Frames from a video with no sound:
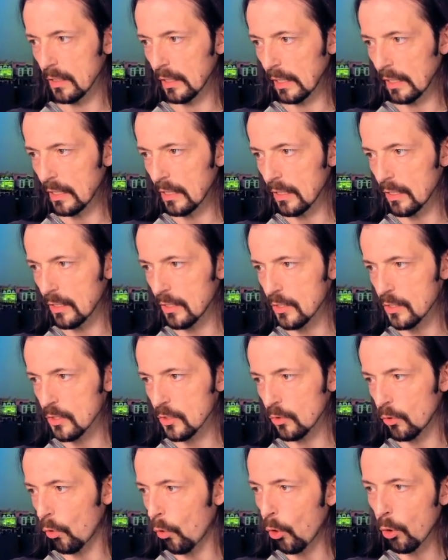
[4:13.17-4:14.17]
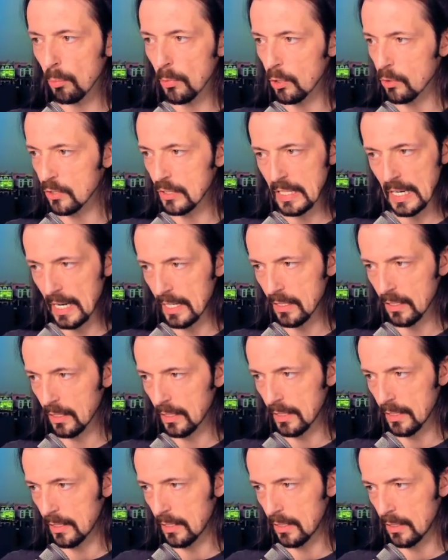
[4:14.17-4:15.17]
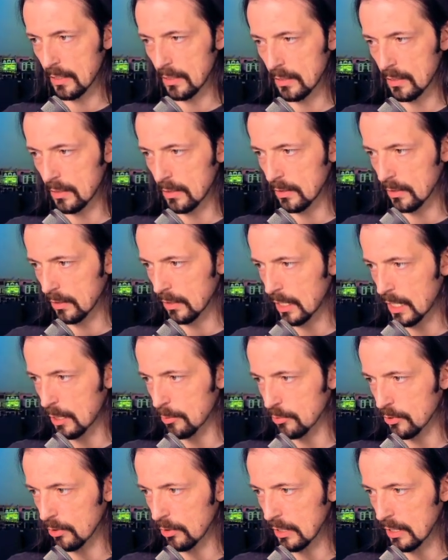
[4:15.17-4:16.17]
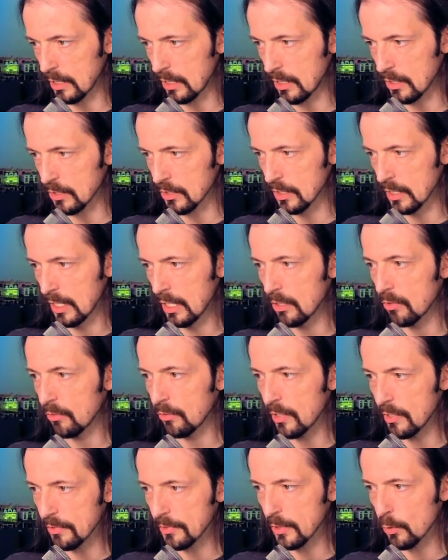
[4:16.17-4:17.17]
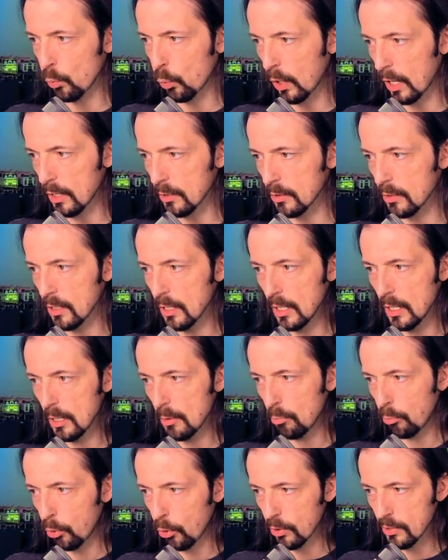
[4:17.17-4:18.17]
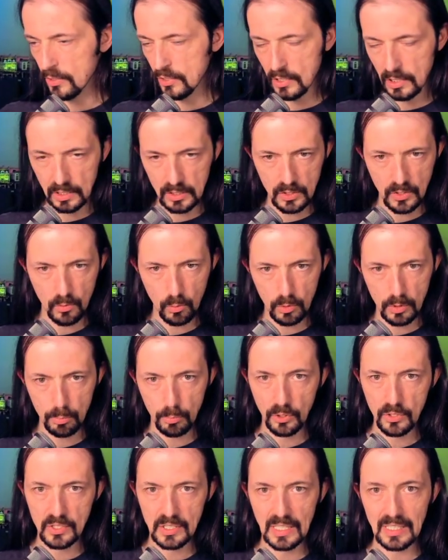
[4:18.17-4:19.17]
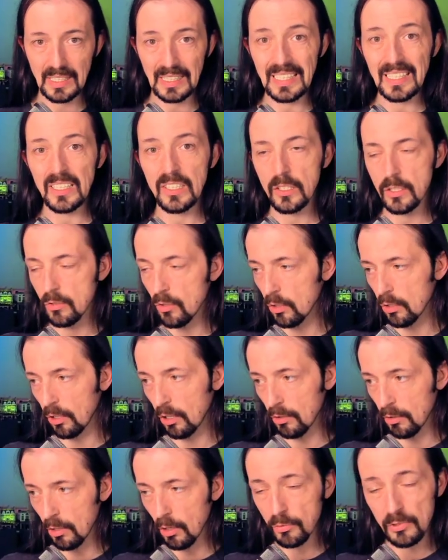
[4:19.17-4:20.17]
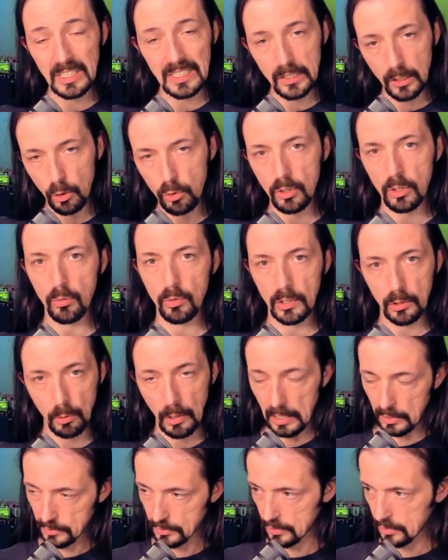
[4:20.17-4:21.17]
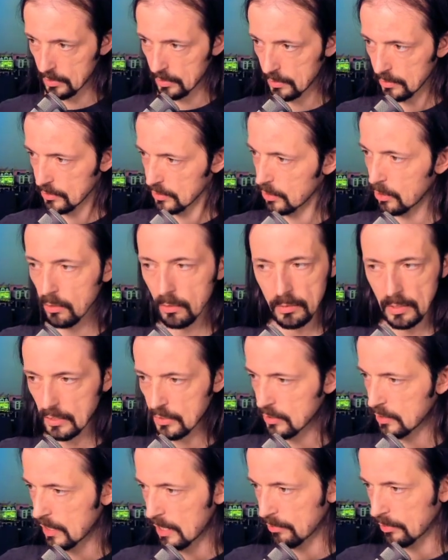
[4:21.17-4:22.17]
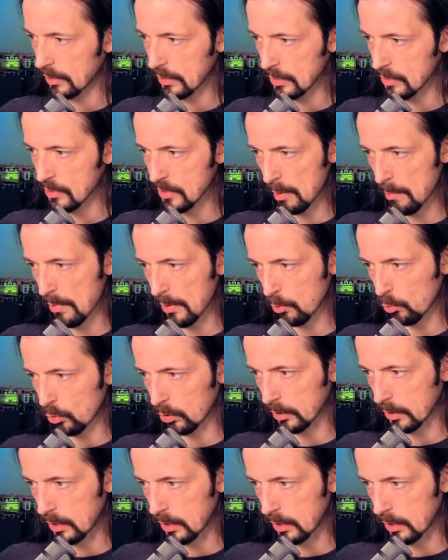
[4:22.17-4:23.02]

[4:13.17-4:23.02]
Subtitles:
is almost the entire time. So it is 51.63% of the total request. So there's definitely something wrong